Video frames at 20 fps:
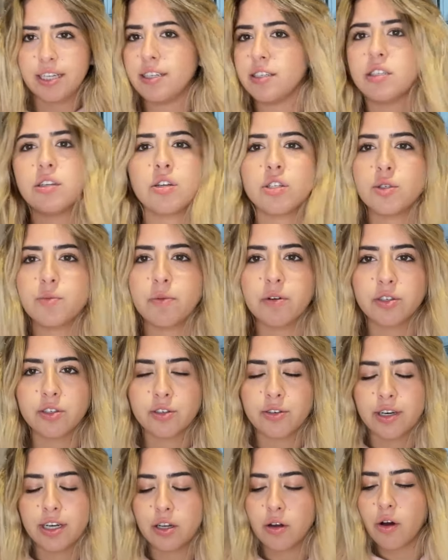It's not
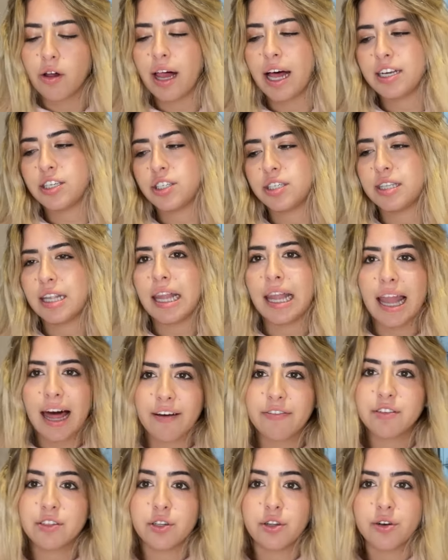sponsored at all. I just
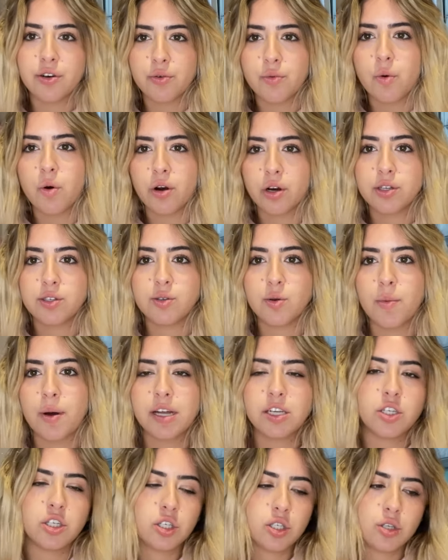loved their work so
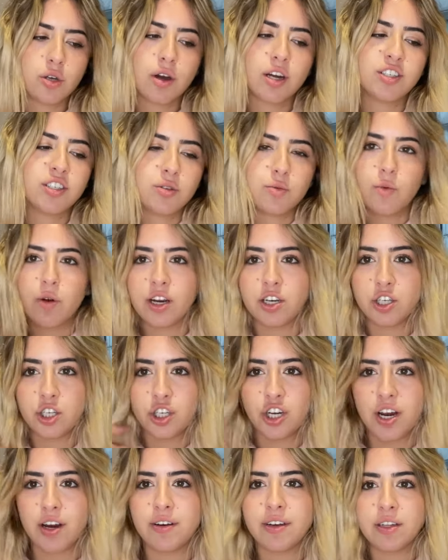much, so I just wanna
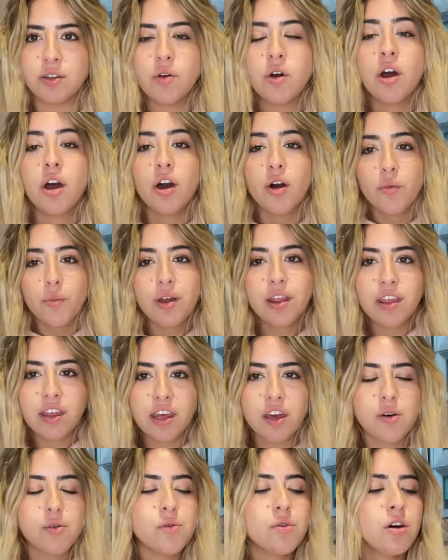share it with
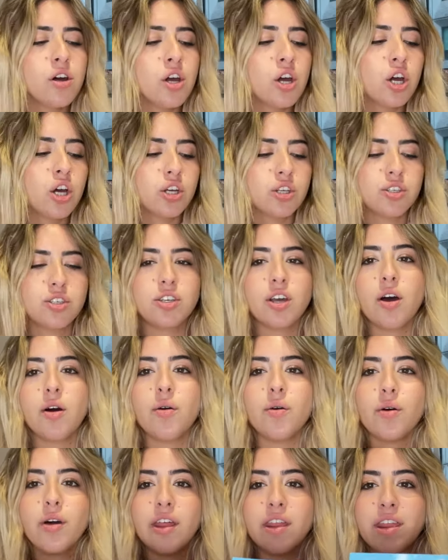you.
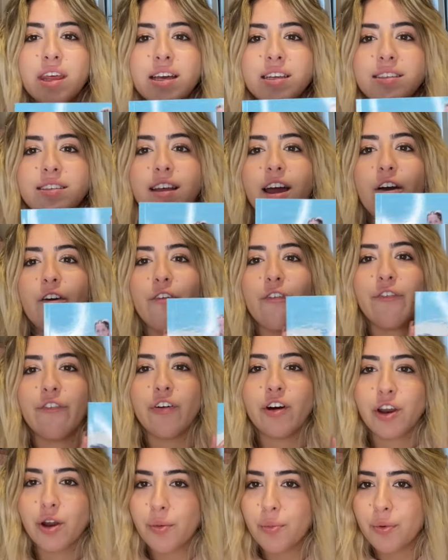So this
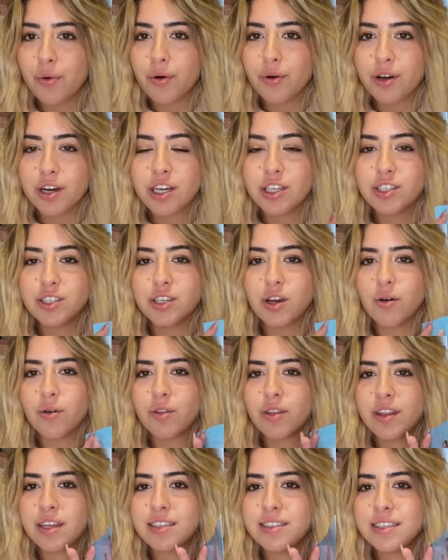photo book. So
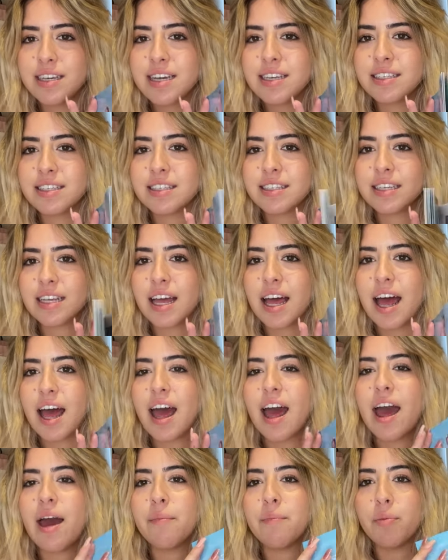this is
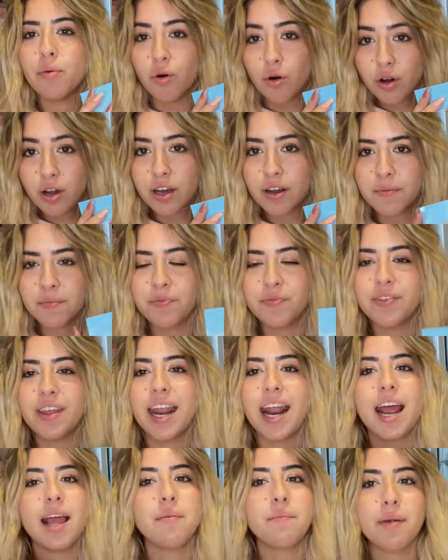a book that
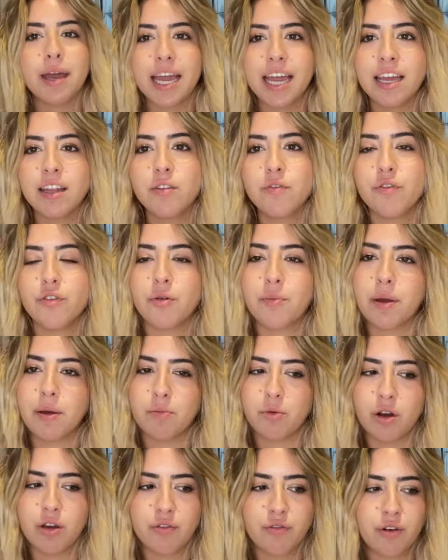I made for my
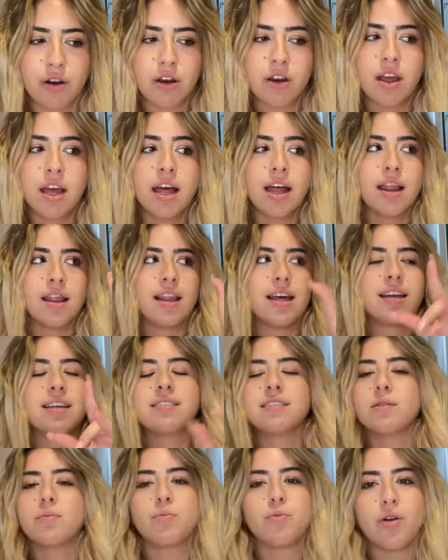boyfriend, like a
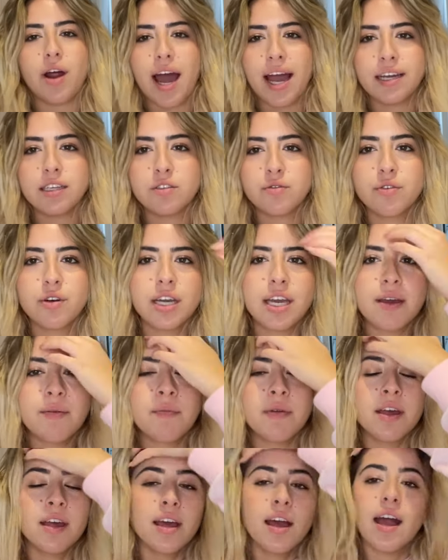surprise for
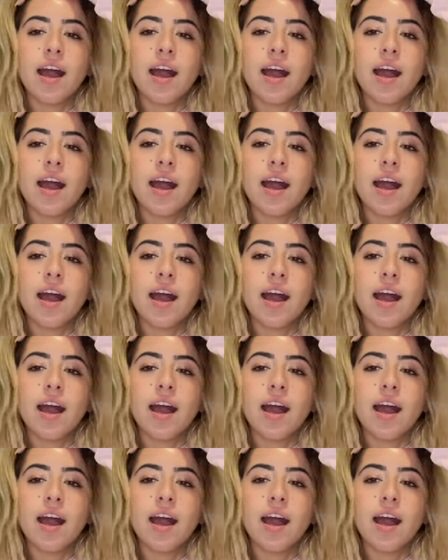him.